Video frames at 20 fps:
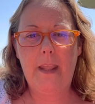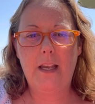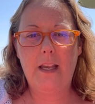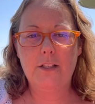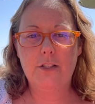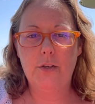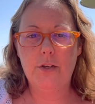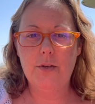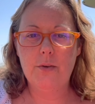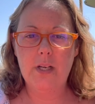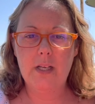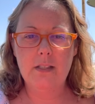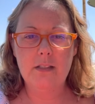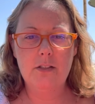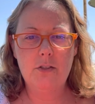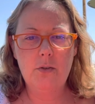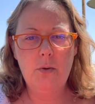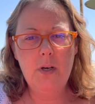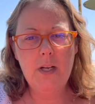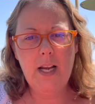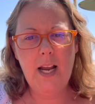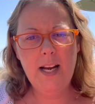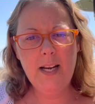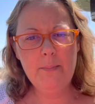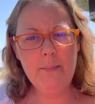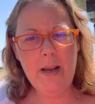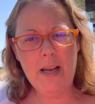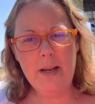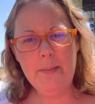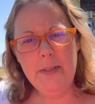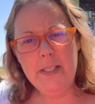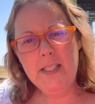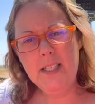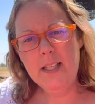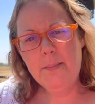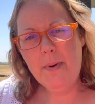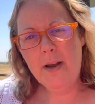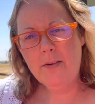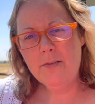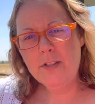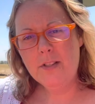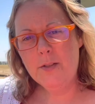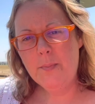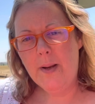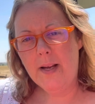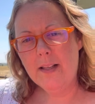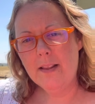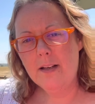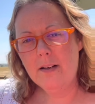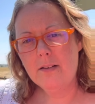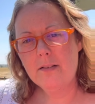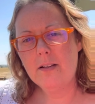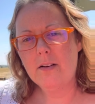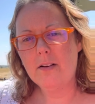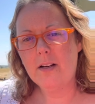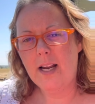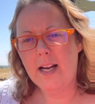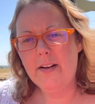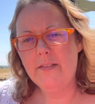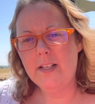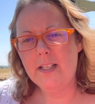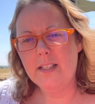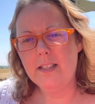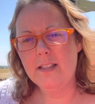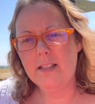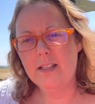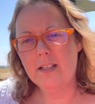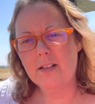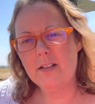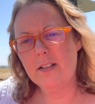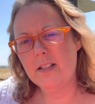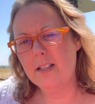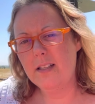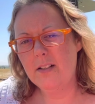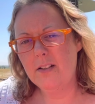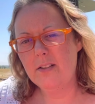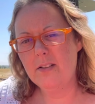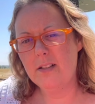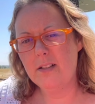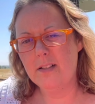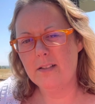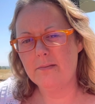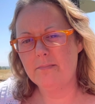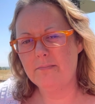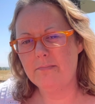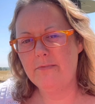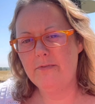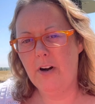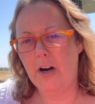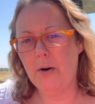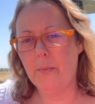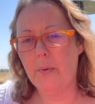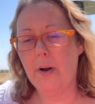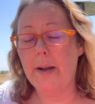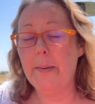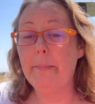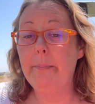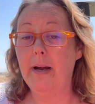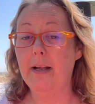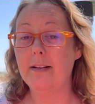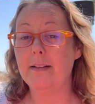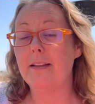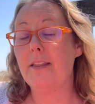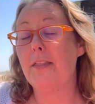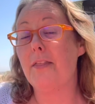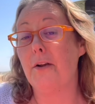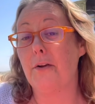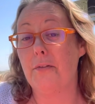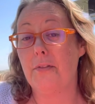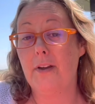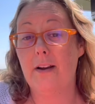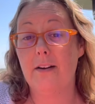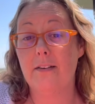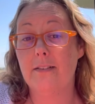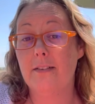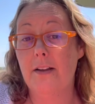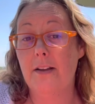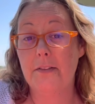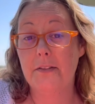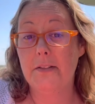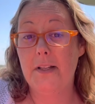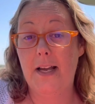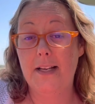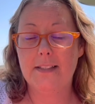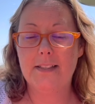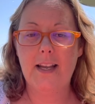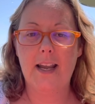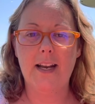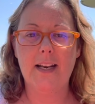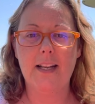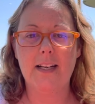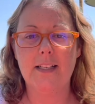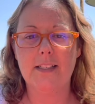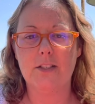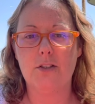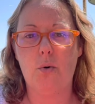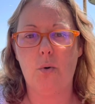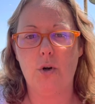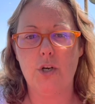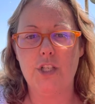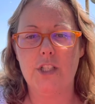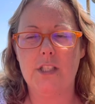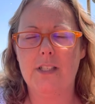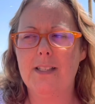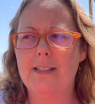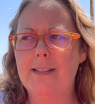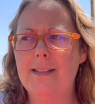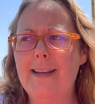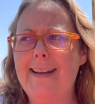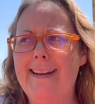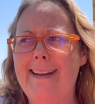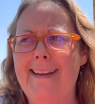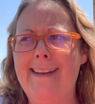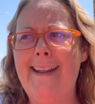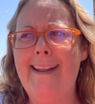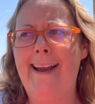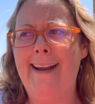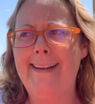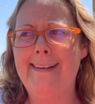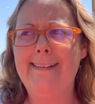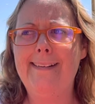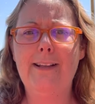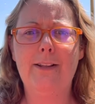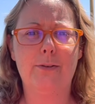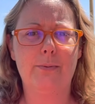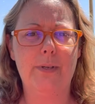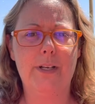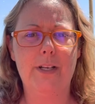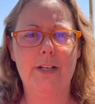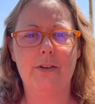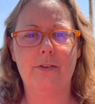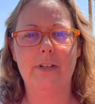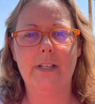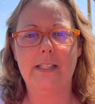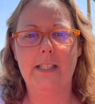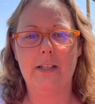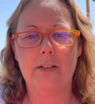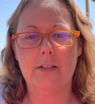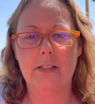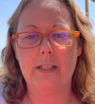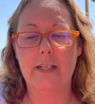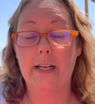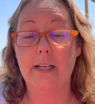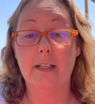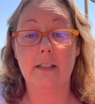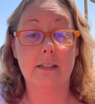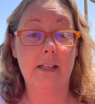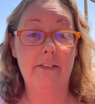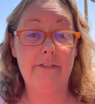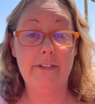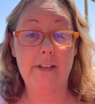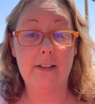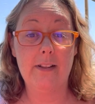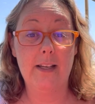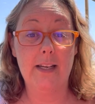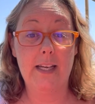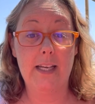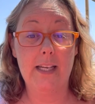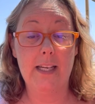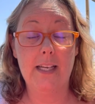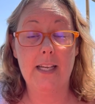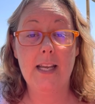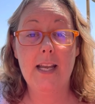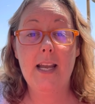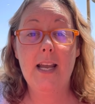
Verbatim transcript: so you can sort of kind of maybe see the mountains back there. They're kind of in a, they're, they're a little far away, but they're there nonetheless. And it is gorgeous. It's like 93 degrees here today. Does not feel like it.